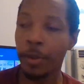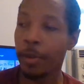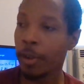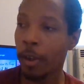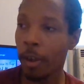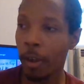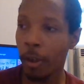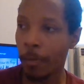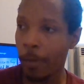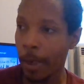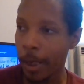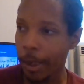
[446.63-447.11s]

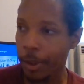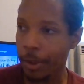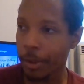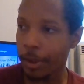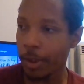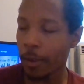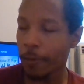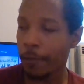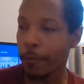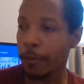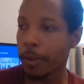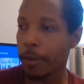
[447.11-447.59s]
Go by
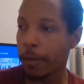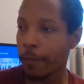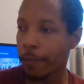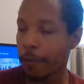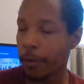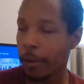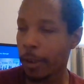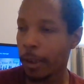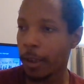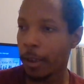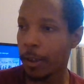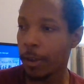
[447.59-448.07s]
yourself with your
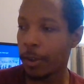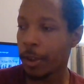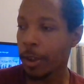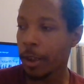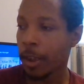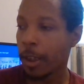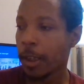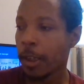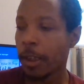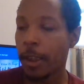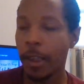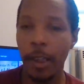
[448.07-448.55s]

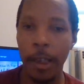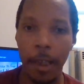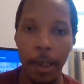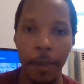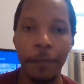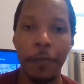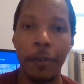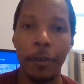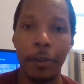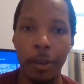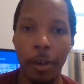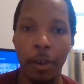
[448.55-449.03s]
friends
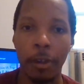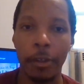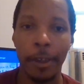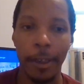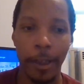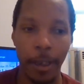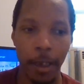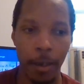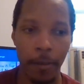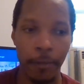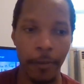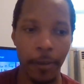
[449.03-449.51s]
if you
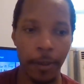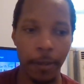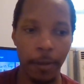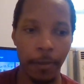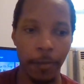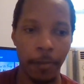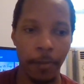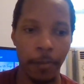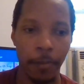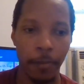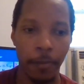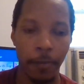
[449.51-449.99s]
talk to
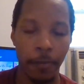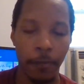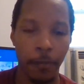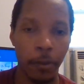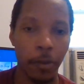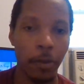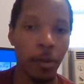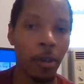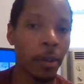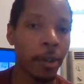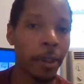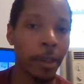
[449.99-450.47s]
Kevin.
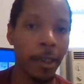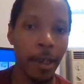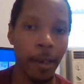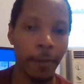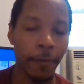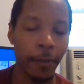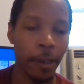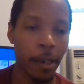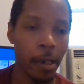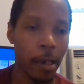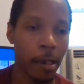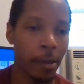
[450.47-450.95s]
Talk to
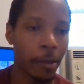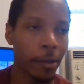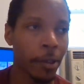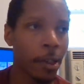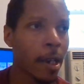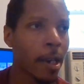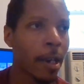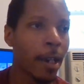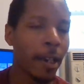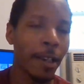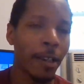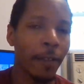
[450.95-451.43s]
Kevin
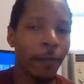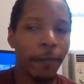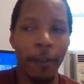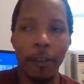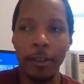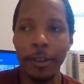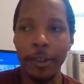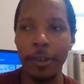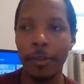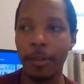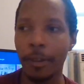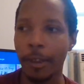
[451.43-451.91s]
Collins. And at
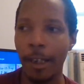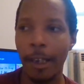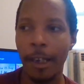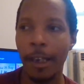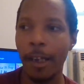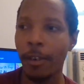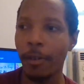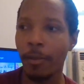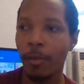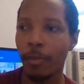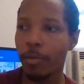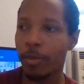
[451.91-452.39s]
first she was
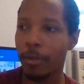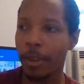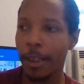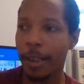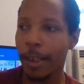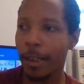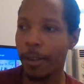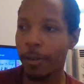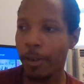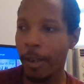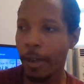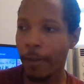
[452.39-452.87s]
like, I don't
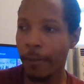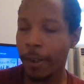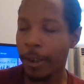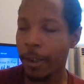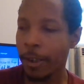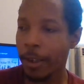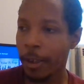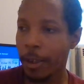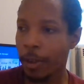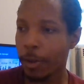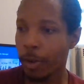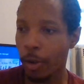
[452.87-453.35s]
have
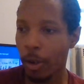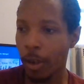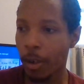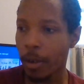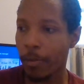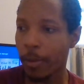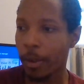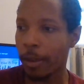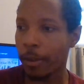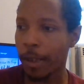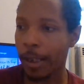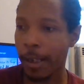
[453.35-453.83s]
anything to
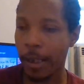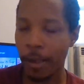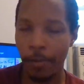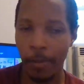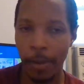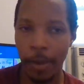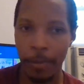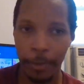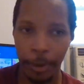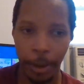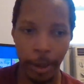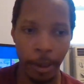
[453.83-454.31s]
talk about. Like,
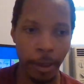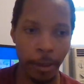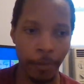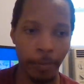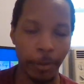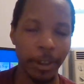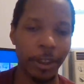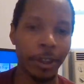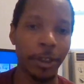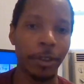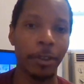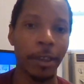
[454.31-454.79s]
I'm
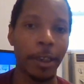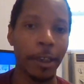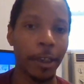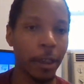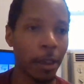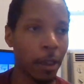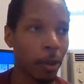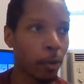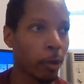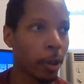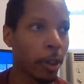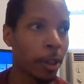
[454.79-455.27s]
good. But she's
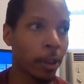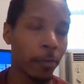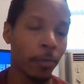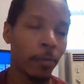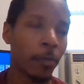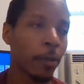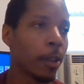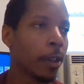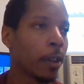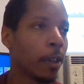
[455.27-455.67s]
like, you know what?